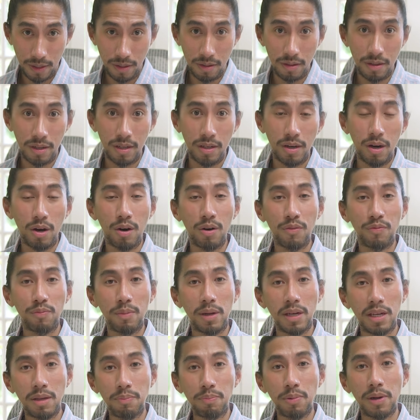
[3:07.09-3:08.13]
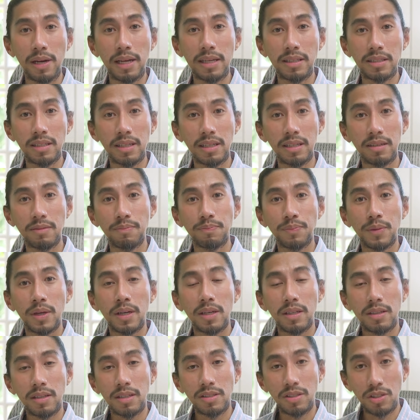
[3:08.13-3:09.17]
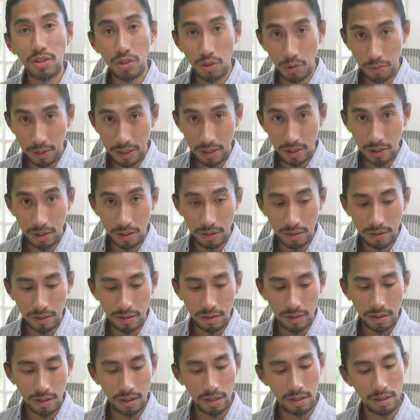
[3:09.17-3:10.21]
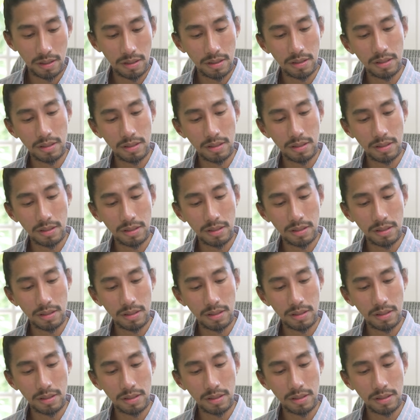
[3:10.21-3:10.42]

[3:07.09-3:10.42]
okay, of manipulating the situation, okay?